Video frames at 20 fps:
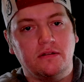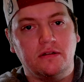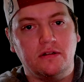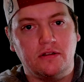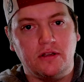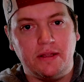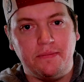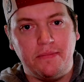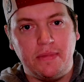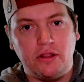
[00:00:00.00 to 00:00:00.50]

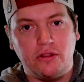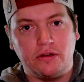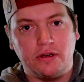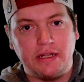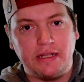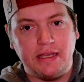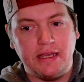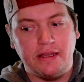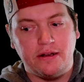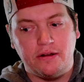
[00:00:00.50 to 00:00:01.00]
Glenn Miller
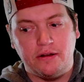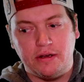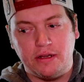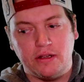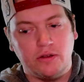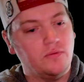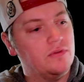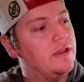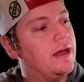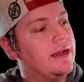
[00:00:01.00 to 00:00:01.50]
again on
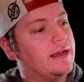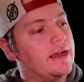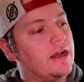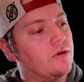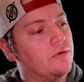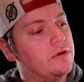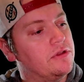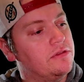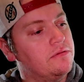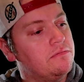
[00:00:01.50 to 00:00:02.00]
here with I Got
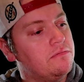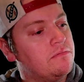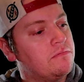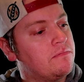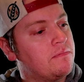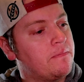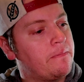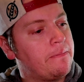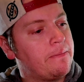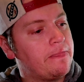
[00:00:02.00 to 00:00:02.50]
Rhythm.
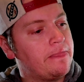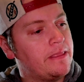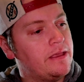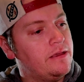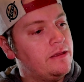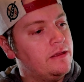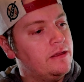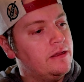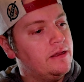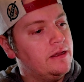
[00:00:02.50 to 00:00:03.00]

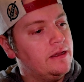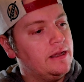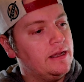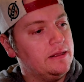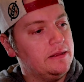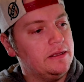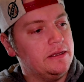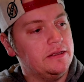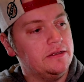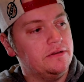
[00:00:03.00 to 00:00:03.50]

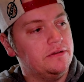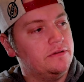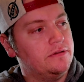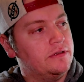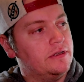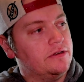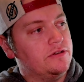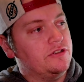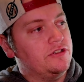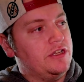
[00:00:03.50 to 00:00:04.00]
And then
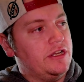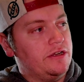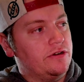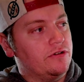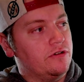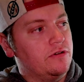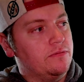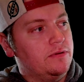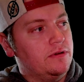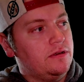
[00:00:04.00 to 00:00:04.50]
there's Gene
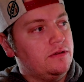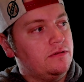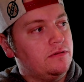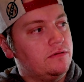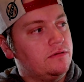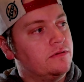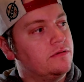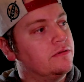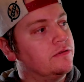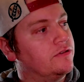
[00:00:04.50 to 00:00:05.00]
Krupa,
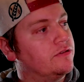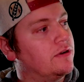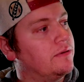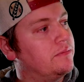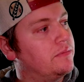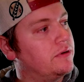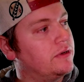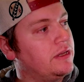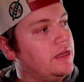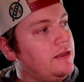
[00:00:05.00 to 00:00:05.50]
Drum
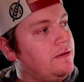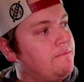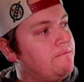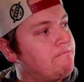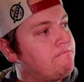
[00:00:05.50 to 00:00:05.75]
Boogie.